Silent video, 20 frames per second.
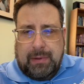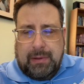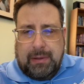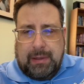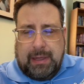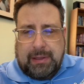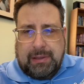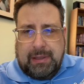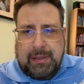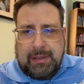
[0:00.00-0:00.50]

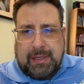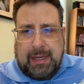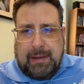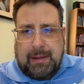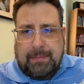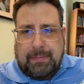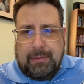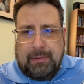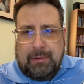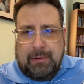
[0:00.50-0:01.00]
Take the
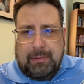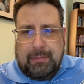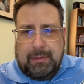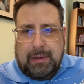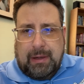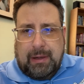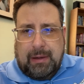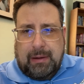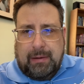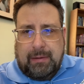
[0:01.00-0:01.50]
example
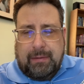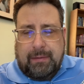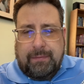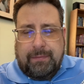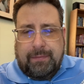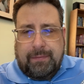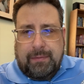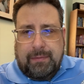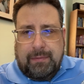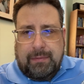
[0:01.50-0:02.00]

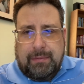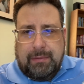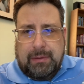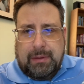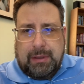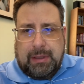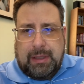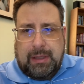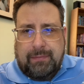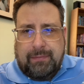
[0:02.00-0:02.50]
of
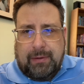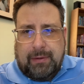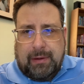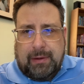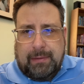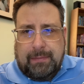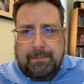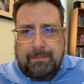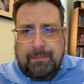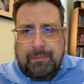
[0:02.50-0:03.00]

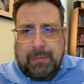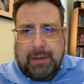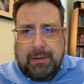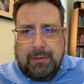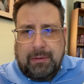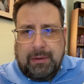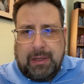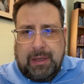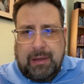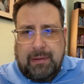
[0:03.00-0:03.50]
Kiva,
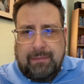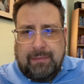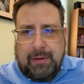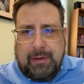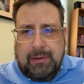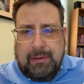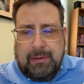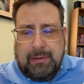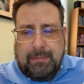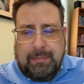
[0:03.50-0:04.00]
little Kiva
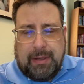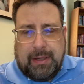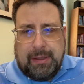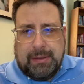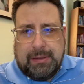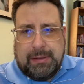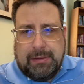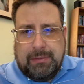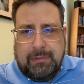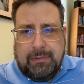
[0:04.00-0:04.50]
in the
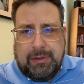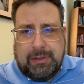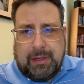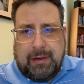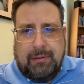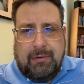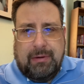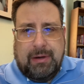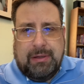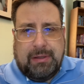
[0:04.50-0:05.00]
bus, which I
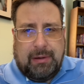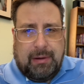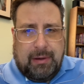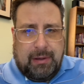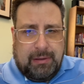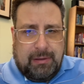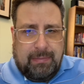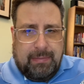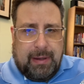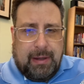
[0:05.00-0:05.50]
already
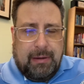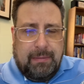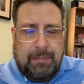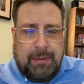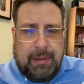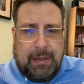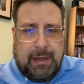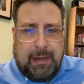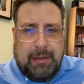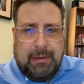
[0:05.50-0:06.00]
talked about,
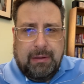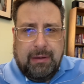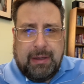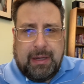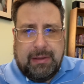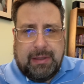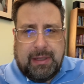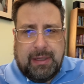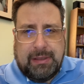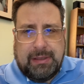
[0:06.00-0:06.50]
but I look
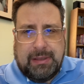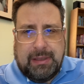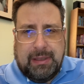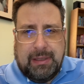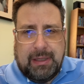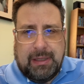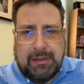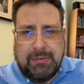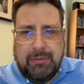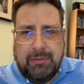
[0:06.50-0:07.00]
at that scene
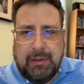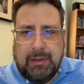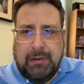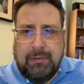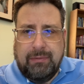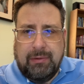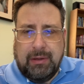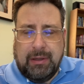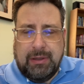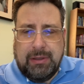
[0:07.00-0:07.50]
as really,
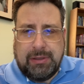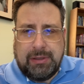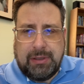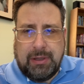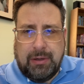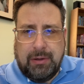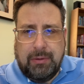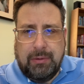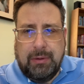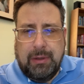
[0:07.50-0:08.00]
really
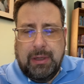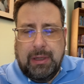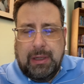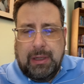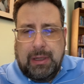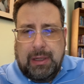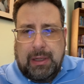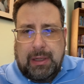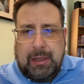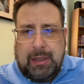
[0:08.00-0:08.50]
so
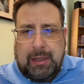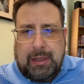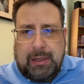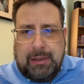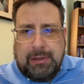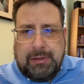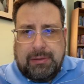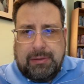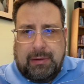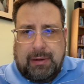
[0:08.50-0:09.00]

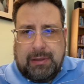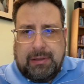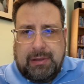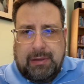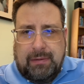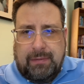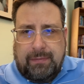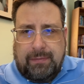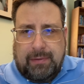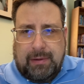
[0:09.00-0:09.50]

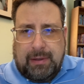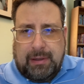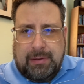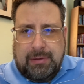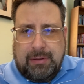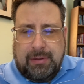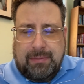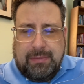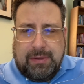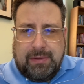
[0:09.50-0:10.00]
instructive in
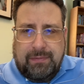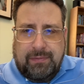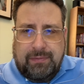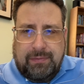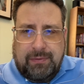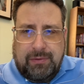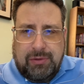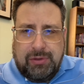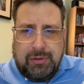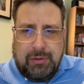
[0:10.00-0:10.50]
terms of
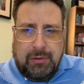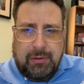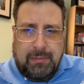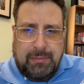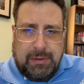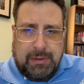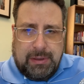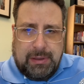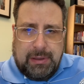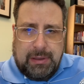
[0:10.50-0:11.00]

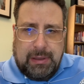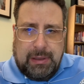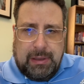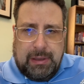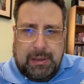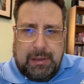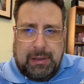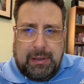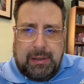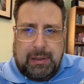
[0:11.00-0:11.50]
Shulem's
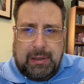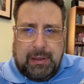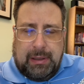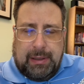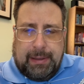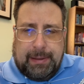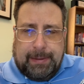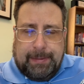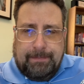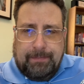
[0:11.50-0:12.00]

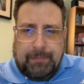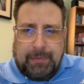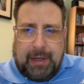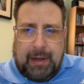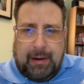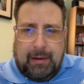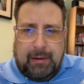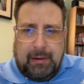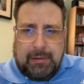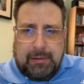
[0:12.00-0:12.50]

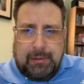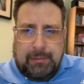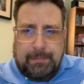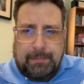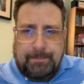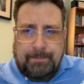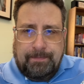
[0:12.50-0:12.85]
character.